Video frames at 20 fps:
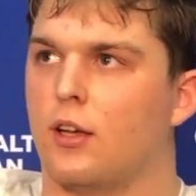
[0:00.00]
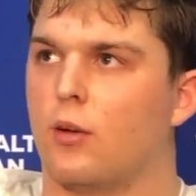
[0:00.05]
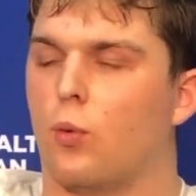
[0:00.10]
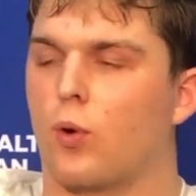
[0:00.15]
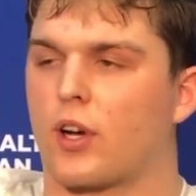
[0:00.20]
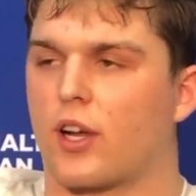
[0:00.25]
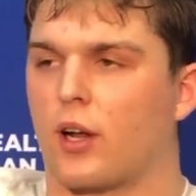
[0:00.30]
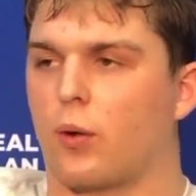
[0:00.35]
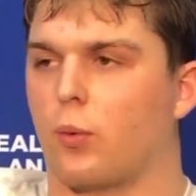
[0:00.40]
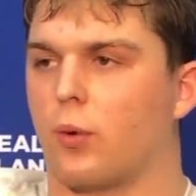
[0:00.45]

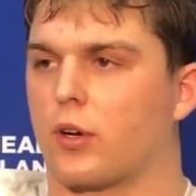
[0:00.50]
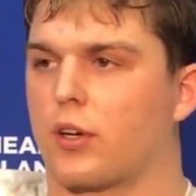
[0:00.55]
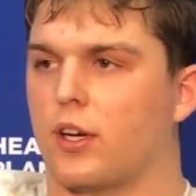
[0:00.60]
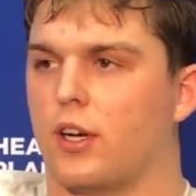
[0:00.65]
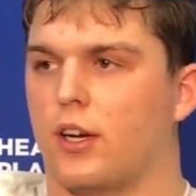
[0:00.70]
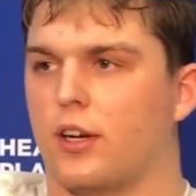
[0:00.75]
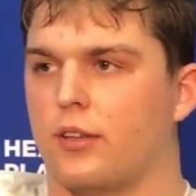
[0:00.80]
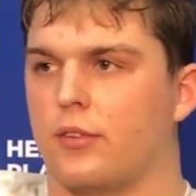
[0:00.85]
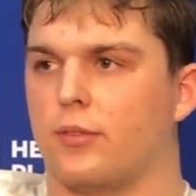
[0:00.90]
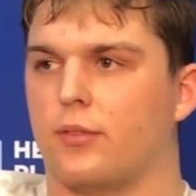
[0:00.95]
What can I work
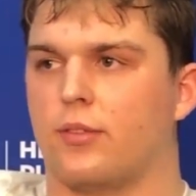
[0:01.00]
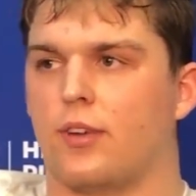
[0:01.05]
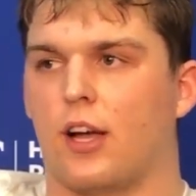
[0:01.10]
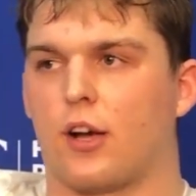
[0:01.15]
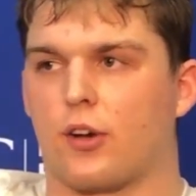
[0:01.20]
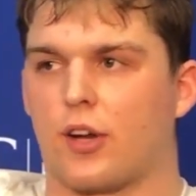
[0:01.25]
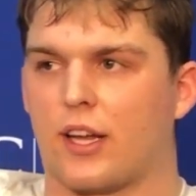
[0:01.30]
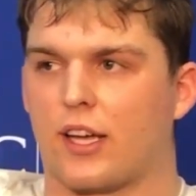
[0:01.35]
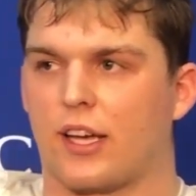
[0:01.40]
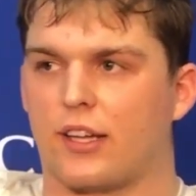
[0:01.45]
on?
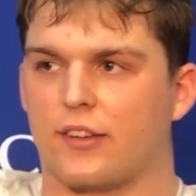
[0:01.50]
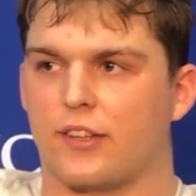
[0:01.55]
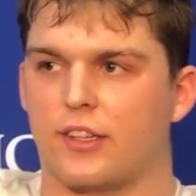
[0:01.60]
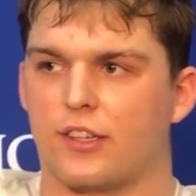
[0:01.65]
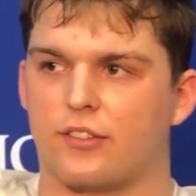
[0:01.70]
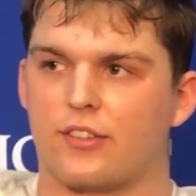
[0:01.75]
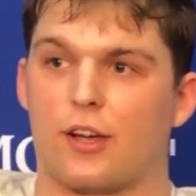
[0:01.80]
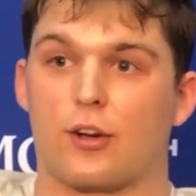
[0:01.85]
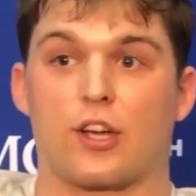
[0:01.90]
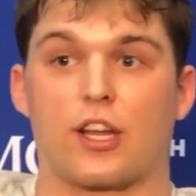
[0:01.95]
How can I get
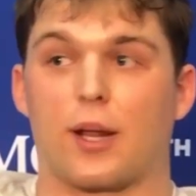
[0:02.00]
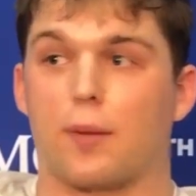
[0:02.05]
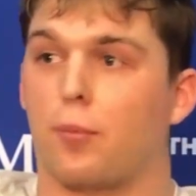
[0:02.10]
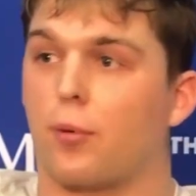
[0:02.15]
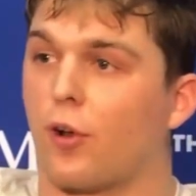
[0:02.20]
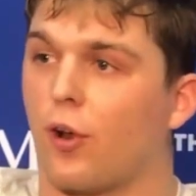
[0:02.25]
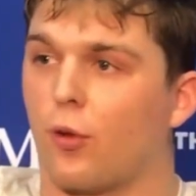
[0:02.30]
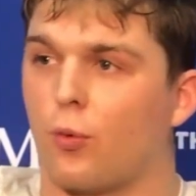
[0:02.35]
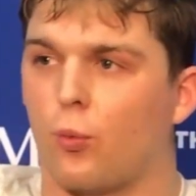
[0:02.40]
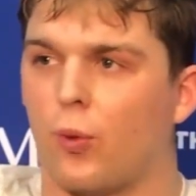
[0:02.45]
this? How can I
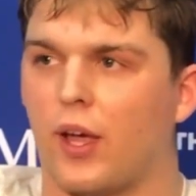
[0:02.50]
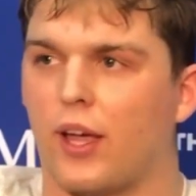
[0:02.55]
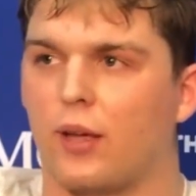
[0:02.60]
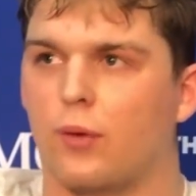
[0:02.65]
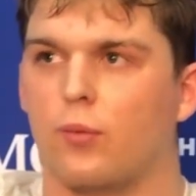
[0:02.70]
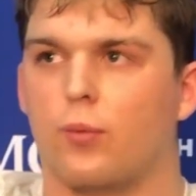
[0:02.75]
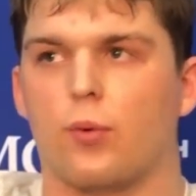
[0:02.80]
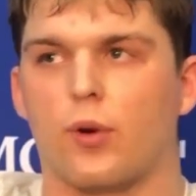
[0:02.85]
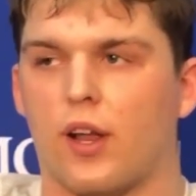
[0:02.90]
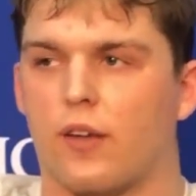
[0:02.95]
put on weight?
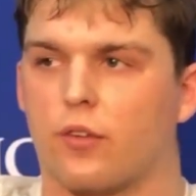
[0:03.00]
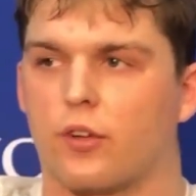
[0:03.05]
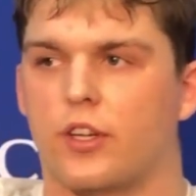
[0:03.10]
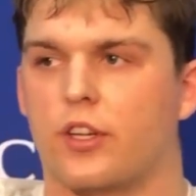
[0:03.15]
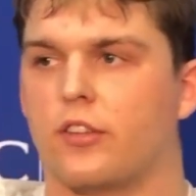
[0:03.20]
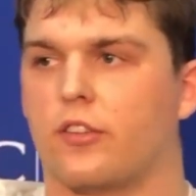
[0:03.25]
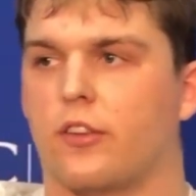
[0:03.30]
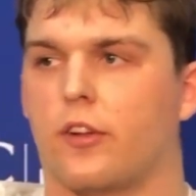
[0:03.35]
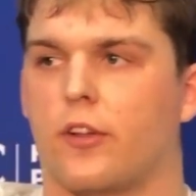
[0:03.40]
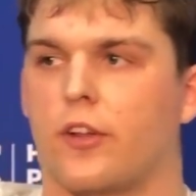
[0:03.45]
Whatever it
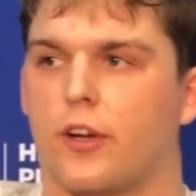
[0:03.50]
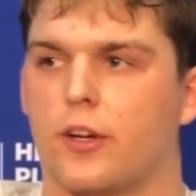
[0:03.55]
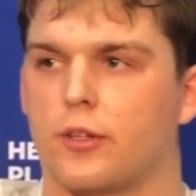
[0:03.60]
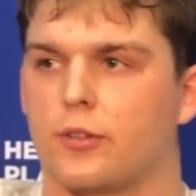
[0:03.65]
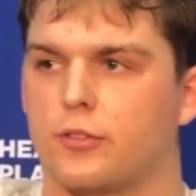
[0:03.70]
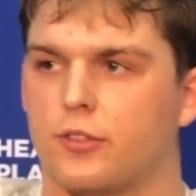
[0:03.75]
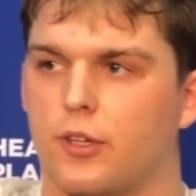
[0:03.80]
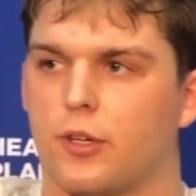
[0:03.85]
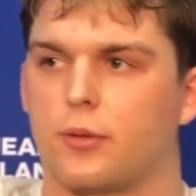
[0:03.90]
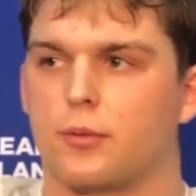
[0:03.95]
is, they're there.
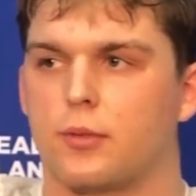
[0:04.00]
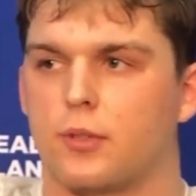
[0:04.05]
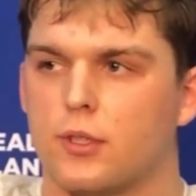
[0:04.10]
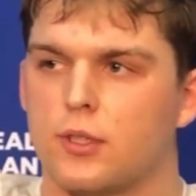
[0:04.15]
So,